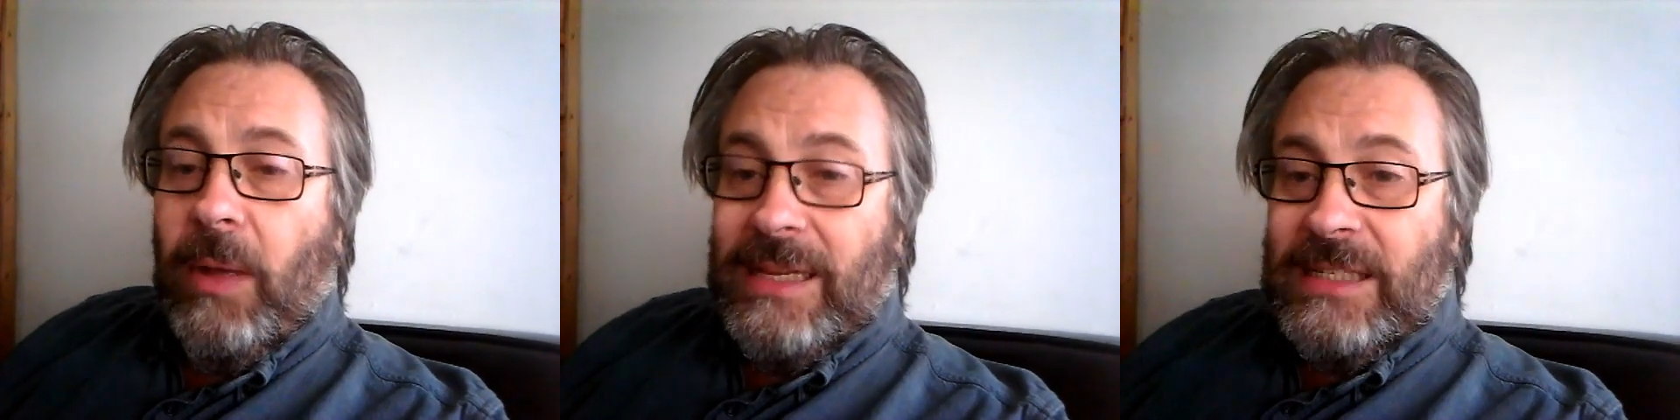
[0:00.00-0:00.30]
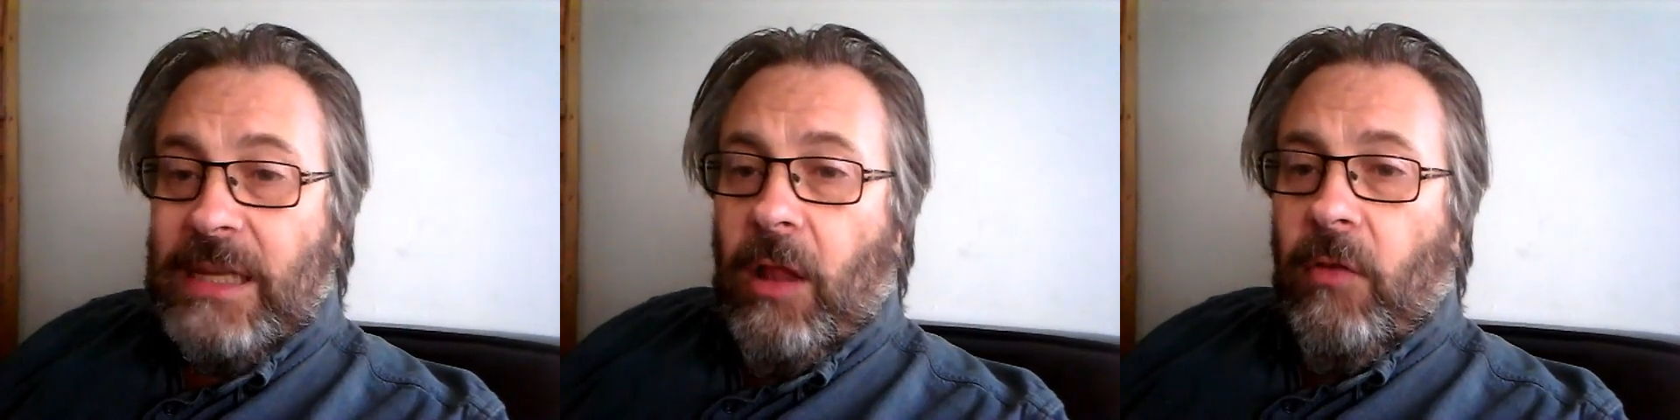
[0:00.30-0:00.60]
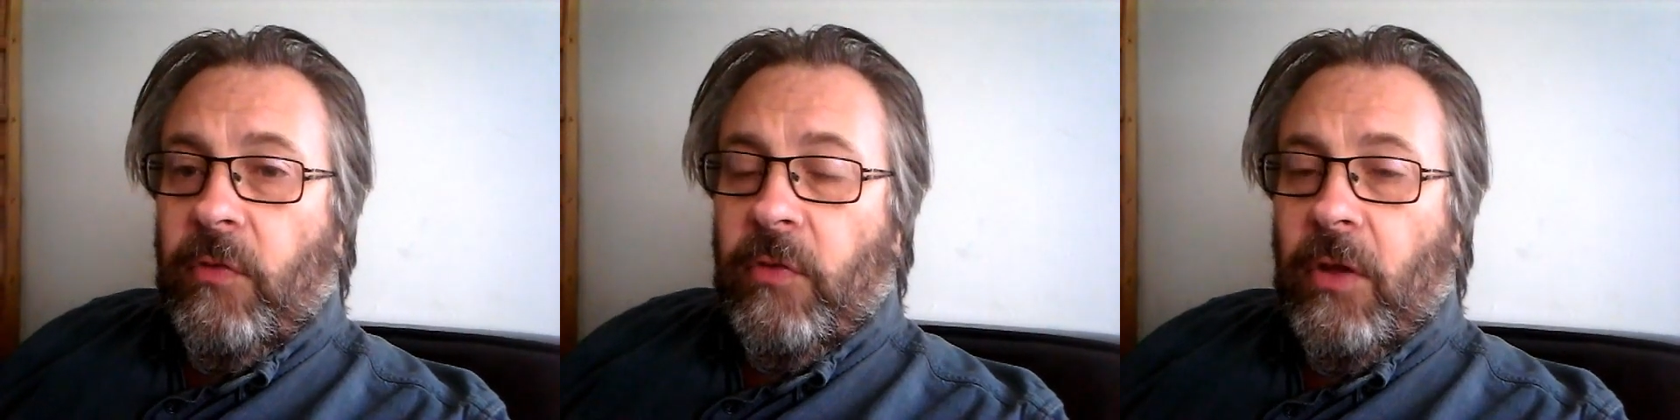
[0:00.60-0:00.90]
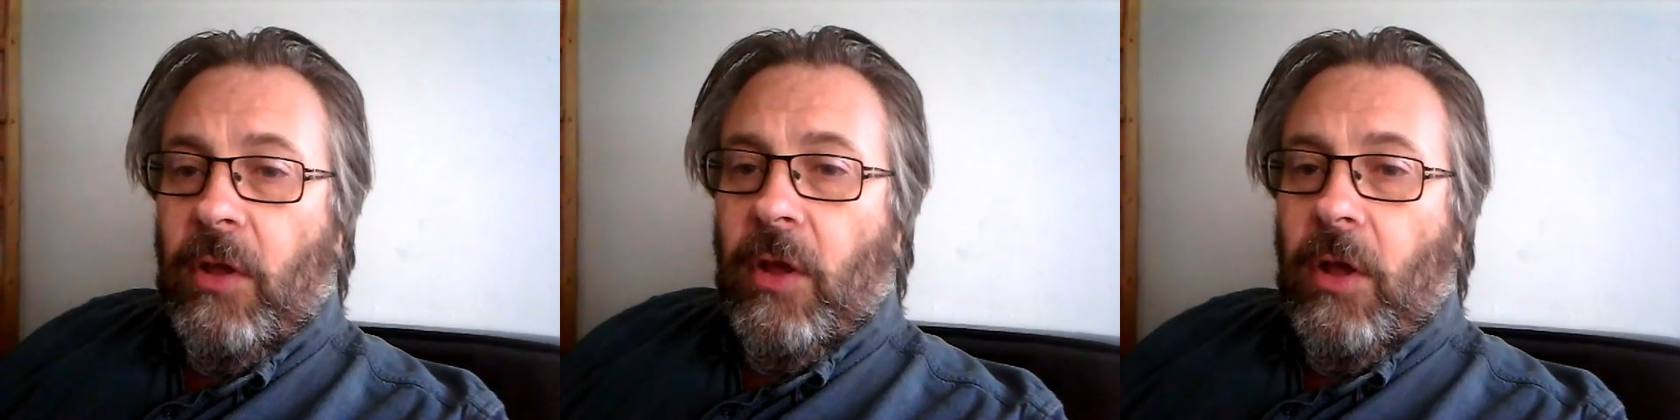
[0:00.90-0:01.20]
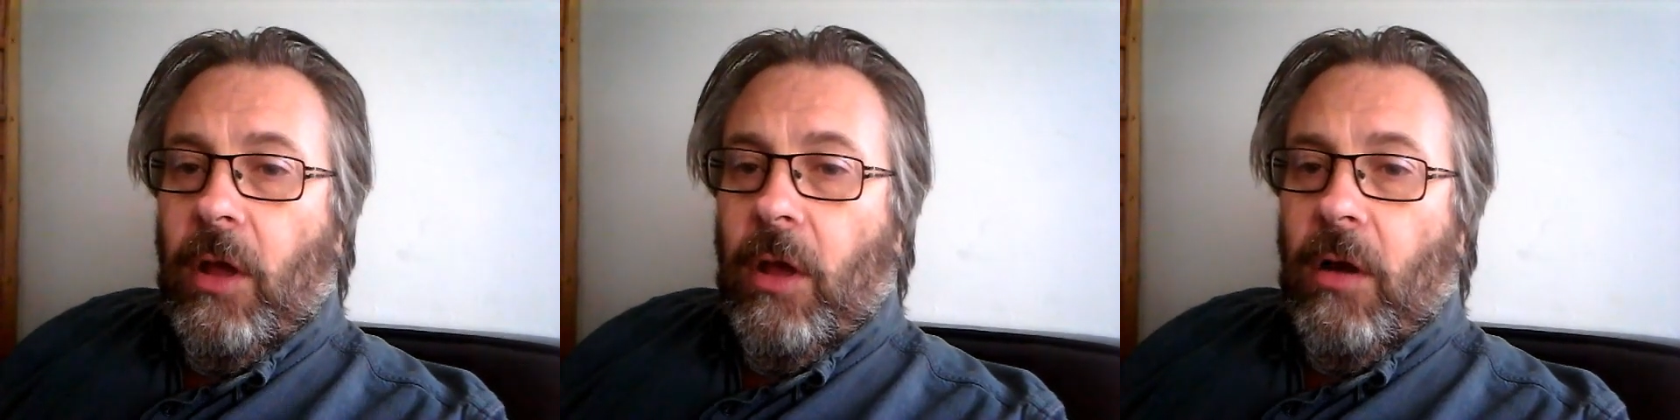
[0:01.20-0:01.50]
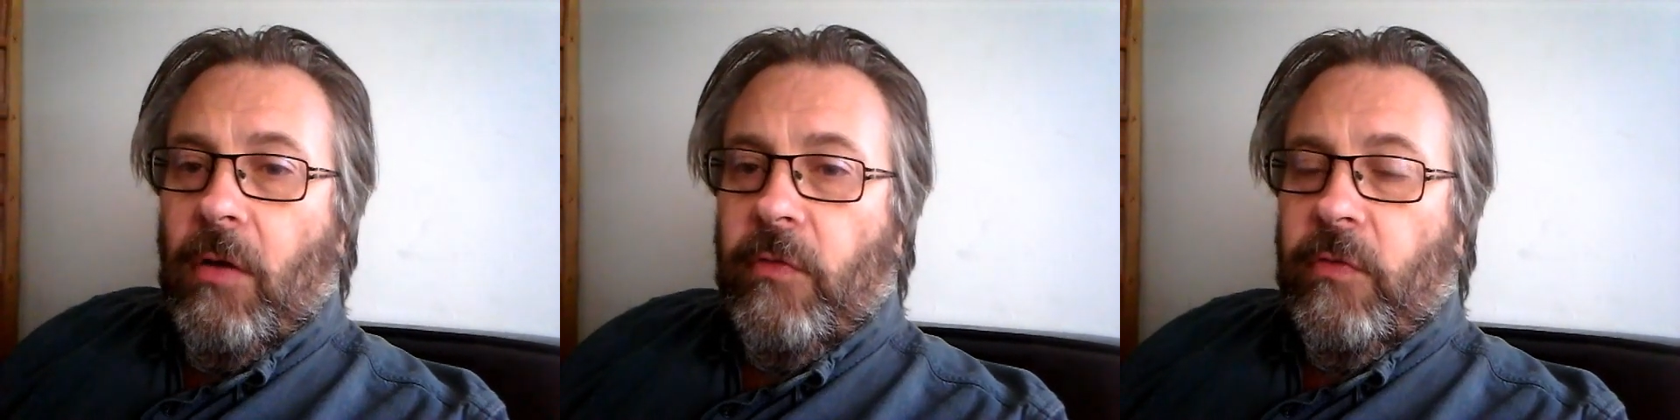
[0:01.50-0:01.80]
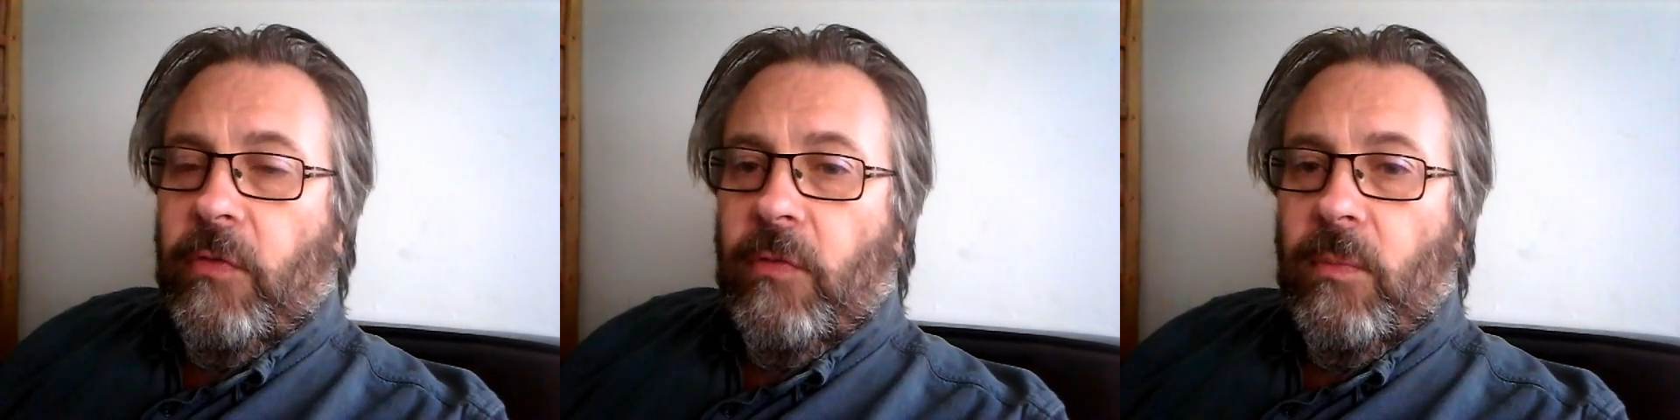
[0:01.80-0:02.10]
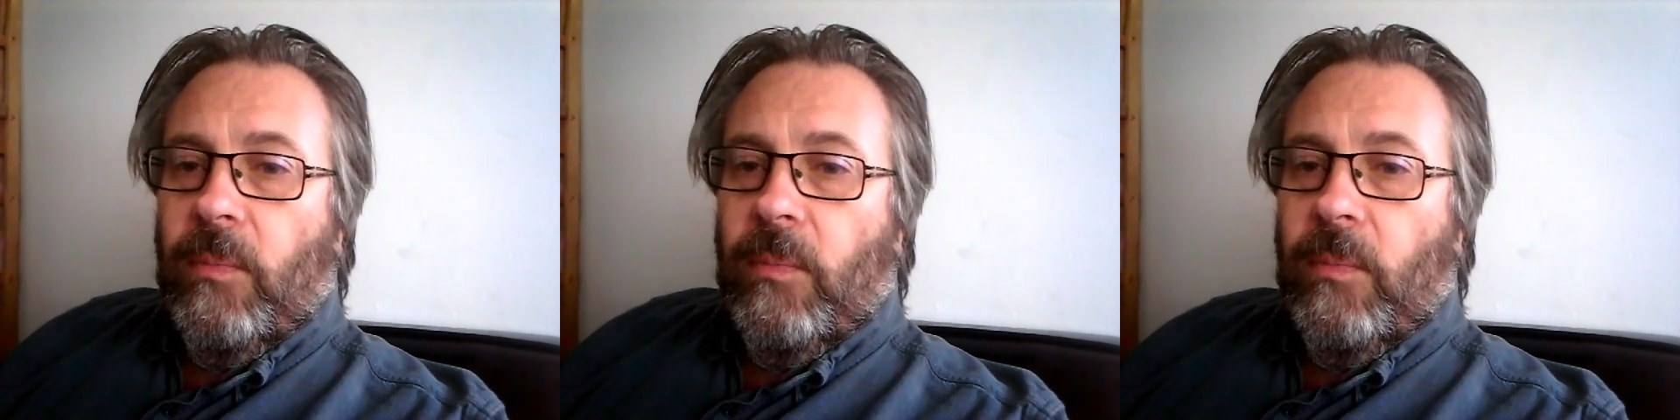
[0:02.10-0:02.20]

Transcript: myself of